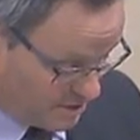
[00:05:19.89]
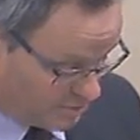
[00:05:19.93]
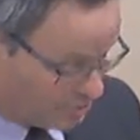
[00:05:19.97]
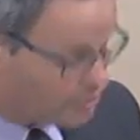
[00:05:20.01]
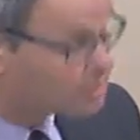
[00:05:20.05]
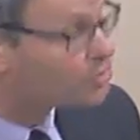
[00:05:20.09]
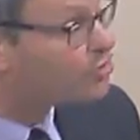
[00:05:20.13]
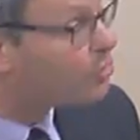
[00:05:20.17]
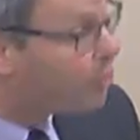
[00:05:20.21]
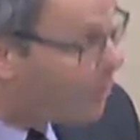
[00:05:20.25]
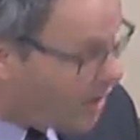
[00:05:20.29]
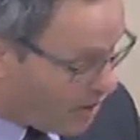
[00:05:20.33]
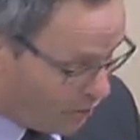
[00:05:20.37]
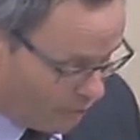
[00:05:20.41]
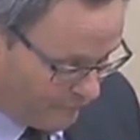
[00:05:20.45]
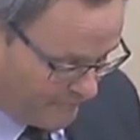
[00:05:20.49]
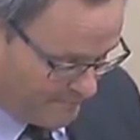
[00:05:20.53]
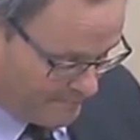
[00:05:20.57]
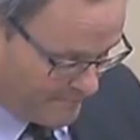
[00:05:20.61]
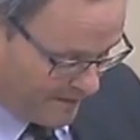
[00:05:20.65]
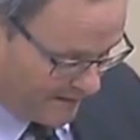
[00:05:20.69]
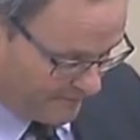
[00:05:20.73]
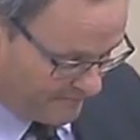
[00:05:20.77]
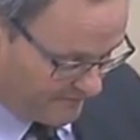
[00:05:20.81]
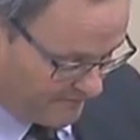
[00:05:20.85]
The
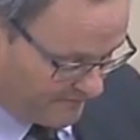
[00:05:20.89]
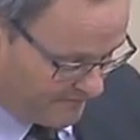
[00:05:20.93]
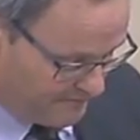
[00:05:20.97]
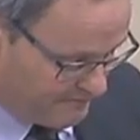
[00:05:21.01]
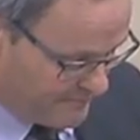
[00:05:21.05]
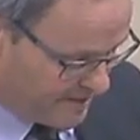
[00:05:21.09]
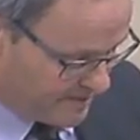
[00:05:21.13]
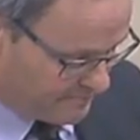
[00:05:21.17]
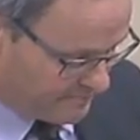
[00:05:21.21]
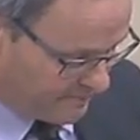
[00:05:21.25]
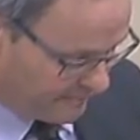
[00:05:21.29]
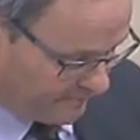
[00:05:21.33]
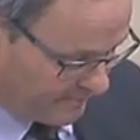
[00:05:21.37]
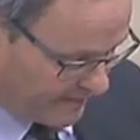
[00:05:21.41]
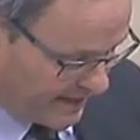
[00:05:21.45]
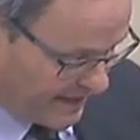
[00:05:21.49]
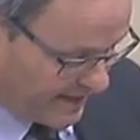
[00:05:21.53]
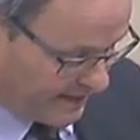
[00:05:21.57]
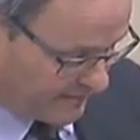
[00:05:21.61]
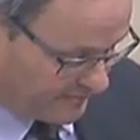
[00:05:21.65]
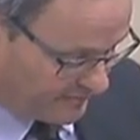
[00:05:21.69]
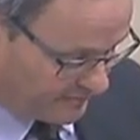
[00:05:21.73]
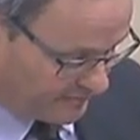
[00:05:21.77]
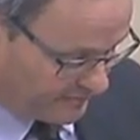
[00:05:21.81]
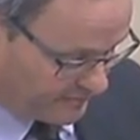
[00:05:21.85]
12-month minimum
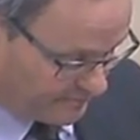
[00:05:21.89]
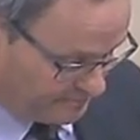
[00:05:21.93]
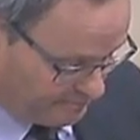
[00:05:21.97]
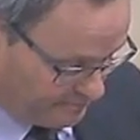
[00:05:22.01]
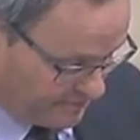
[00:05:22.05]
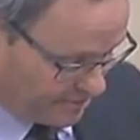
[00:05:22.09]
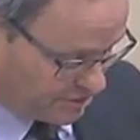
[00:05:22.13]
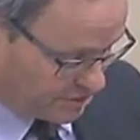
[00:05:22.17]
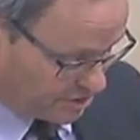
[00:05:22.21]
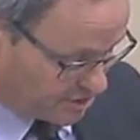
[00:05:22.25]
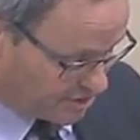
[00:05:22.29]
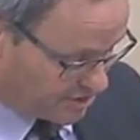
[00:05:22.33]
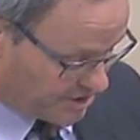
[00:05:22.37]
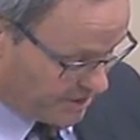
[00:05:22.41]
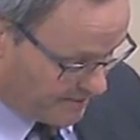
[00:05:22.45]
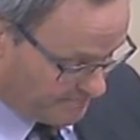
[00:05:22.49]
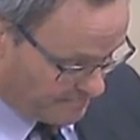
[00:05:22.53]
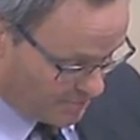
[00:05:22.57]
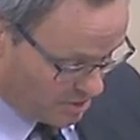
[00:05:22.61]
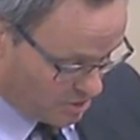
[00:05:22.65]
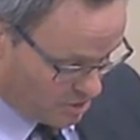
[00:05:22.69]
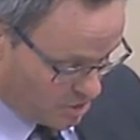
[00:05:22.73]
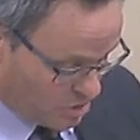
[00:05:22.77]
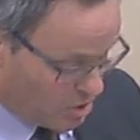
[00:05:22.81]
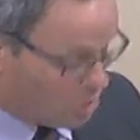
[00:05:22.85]
length of
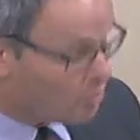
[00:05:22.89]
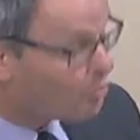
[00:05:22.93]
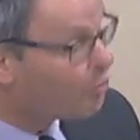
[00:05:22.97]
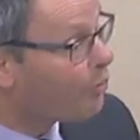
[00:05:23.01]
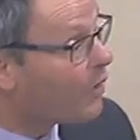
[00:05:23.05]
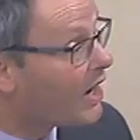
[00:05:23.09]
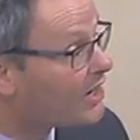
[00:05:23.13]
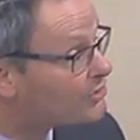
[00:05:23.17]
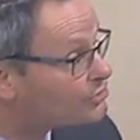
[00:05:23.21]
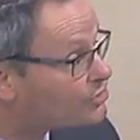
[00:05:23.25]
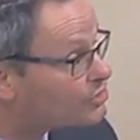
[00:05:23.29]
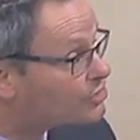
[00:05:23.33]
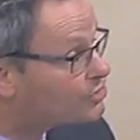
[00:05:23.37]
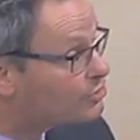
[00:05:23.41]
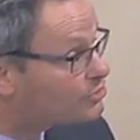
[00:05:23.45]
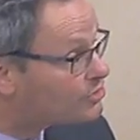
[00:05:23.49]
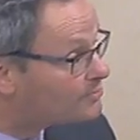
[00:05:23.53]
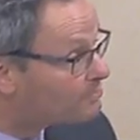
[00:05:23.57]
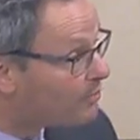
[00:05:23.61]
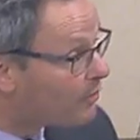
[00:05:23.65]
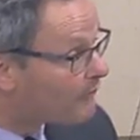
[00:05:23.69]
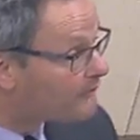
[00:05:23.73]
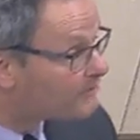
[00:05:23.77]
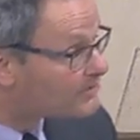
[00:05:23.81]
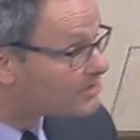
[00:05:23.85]
apprenticeship, while
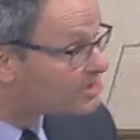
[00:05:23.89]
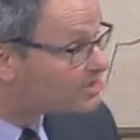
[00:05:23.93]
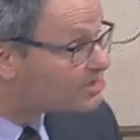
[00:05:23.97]
suitable for